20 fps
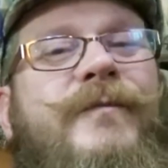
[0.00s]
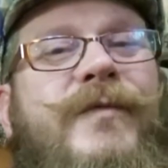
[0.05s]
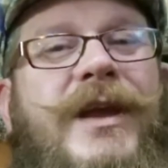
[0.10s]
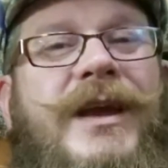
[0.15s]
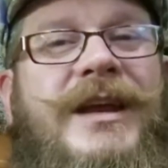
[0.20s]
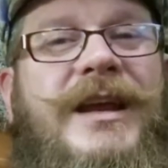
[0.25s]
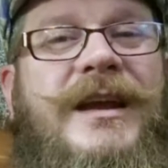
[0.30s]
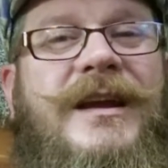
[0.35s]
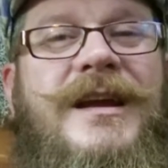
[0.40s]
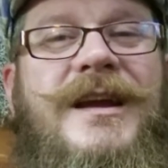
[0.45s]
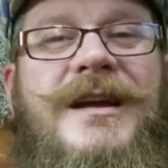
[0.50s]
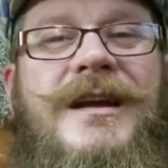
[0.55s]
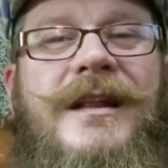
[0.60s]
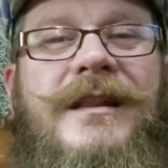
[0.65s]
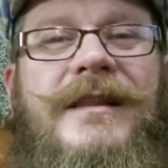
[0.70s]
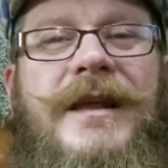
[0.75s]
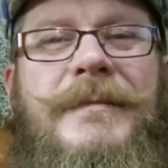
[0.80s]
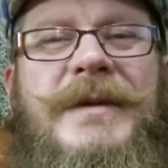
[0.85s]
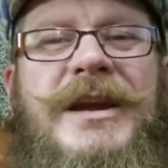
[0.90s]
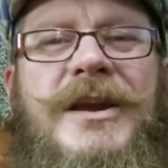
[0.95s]
again,
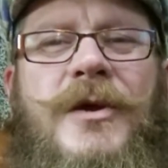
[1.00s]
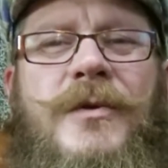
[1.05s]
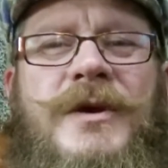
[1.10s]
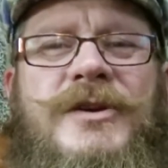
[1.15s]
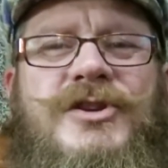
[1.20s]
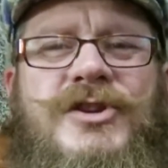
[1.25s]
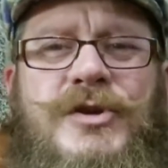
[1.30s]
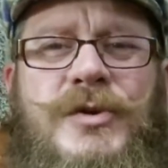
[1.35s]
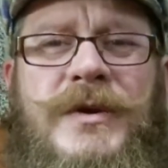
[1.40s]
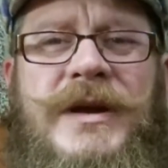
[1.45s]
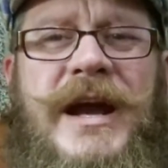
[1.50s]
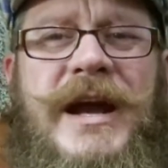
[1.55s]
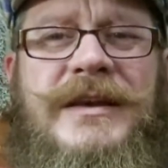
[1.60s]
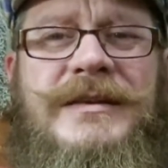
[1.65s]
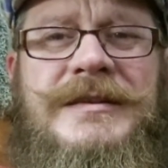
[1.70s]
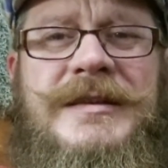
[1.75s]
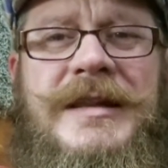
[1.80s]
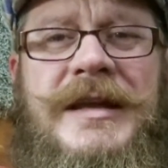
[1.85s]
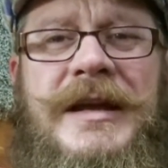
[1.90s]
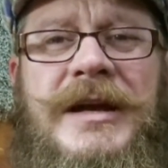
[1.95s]
let me know what you
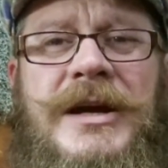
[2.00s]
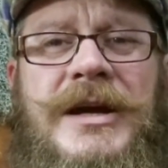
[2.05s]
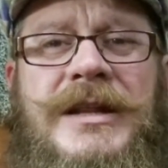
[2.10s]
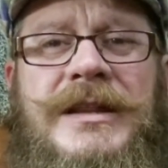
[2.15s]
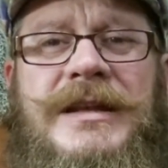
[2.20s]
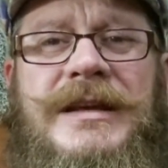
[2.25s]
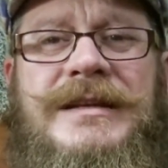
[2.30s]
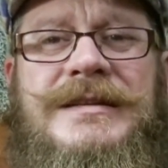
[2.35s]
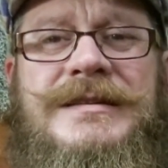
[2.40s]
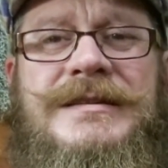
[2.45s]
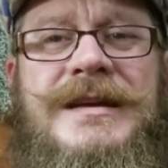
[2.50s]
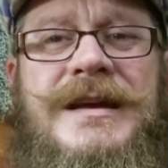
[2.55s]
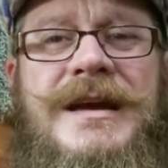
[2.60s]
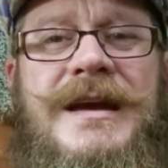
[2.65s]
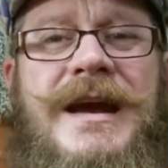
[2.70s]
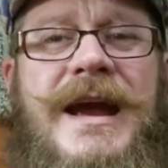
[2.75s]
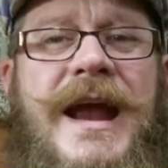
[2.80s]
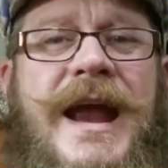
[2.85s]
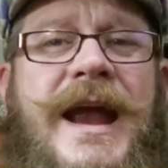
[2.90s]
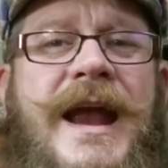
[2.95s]
guys think on this.
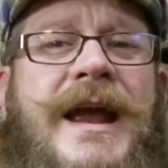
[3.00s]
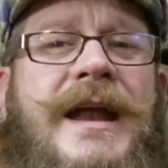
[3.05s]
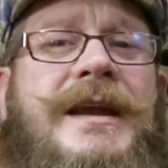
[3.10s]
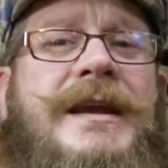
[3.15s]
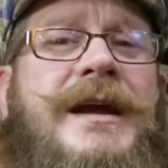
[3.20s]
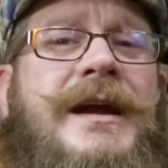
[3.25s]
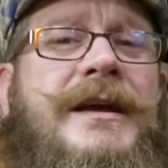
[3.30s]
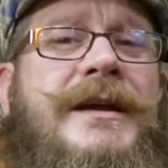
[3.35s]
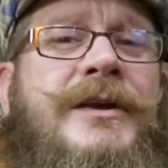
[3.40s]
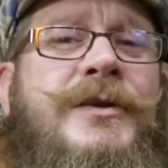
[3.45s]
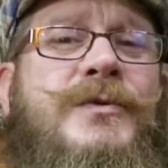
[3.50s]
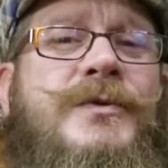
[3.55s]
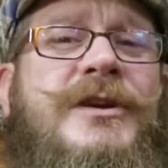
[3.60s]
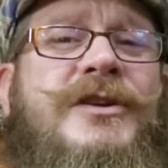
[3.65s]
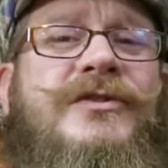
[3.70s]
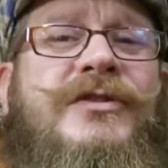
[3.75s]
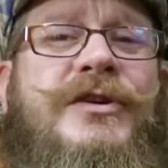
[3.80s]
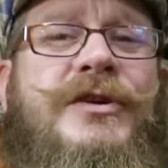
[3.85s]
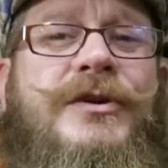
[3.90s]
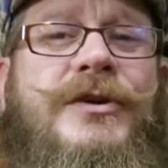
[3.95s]
And in
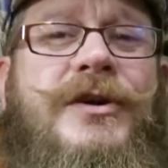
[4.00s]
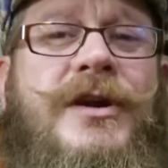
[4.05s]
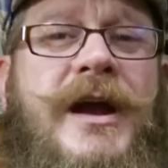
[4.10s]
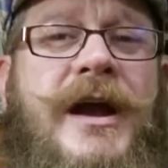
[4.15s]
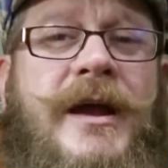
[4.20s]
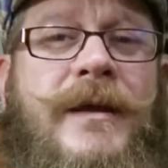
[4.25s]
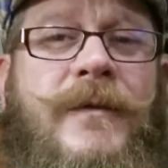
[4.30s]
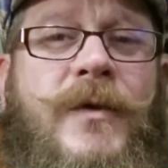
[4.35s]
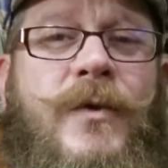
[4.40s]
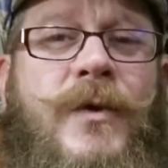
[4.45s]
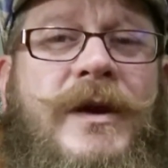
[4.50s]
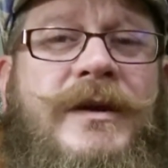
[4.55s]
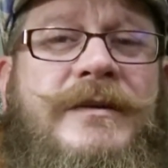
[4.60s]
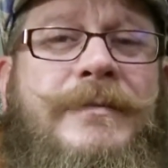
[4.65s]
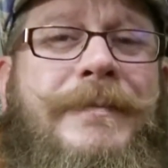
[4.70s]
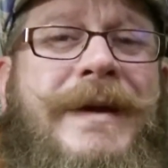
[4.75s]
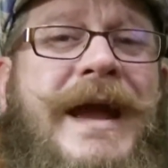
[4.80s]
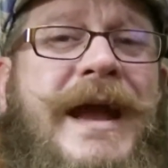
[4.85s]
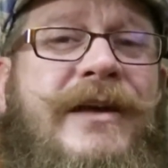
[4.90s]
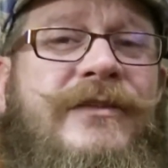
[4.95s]
return, I am going
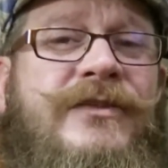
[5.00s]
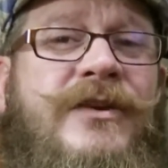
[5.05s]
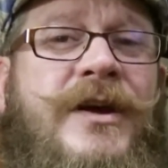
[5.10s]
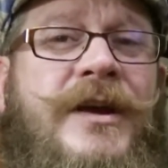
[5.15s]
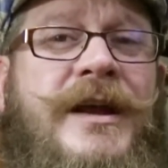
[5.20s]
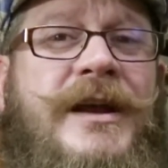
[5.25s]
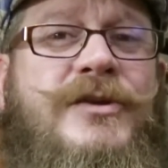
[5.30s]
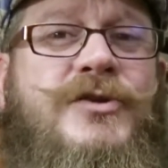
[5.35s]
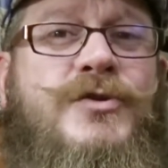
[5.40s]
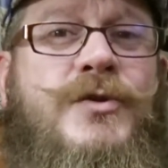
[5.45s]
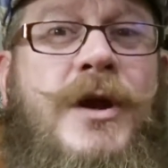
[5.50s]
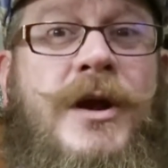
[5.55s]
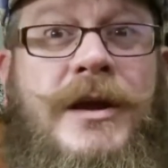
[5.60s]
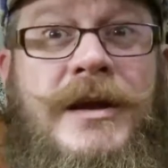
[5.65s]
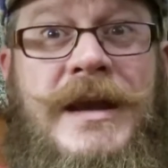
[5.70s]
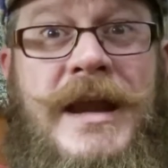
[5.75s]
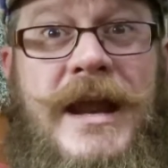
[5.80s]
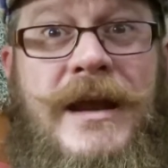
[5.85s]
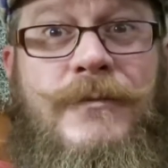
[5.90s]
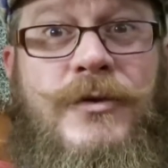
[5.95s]
to pass on a drunk
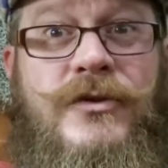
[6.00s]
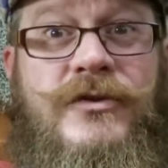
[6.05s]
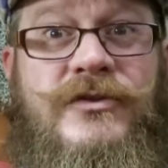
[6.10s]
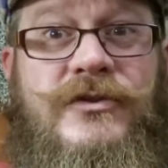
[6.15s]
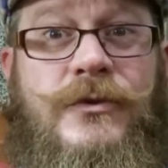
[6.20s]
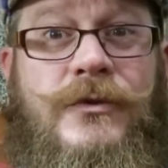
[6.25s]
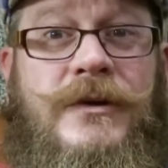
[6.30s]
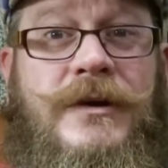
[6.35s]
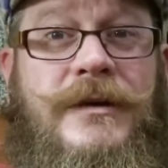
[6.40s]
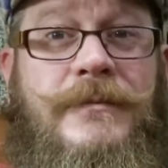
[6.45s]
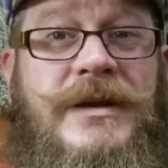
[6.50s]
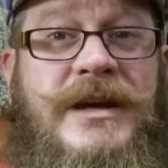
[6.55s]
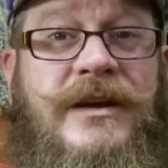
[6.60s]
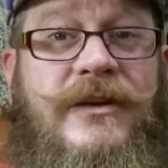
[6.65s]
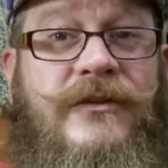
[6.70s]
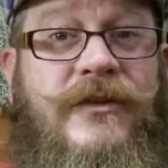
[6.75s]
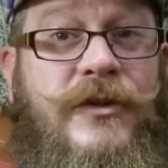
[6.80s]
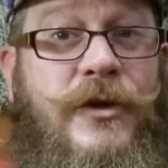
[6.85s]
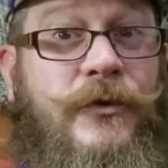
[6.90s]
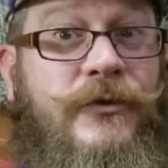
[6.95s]
neighbor story
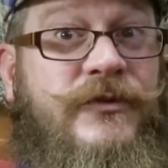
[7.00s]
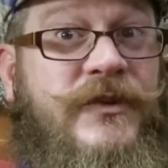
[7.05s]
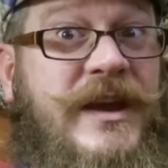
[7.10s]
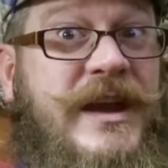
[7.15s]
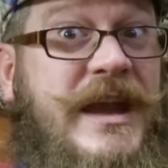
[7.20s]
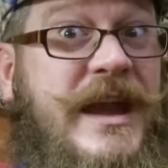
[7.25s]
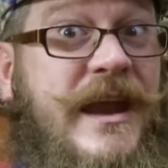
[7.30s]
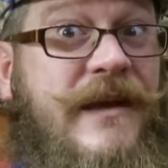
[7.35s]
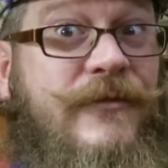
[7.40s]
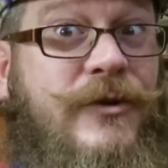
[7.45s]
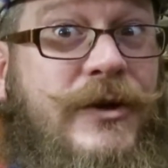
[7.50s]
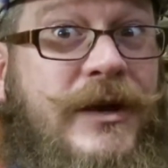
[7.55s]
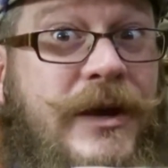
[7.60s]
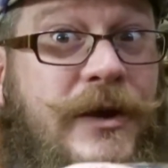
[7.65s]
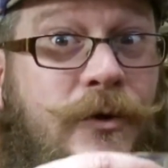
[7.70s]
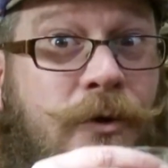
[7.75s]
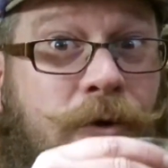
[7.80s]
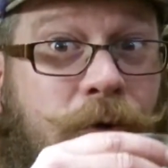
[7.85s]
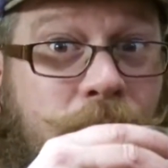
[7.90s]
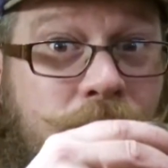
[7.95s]
because those never
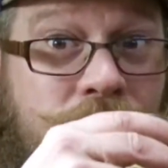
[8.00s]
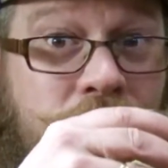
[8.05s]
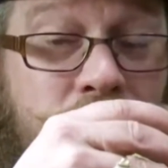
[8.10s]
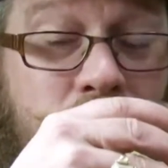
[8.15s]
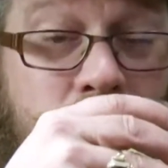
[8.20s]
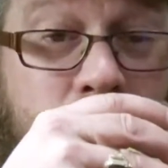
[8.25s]
get old.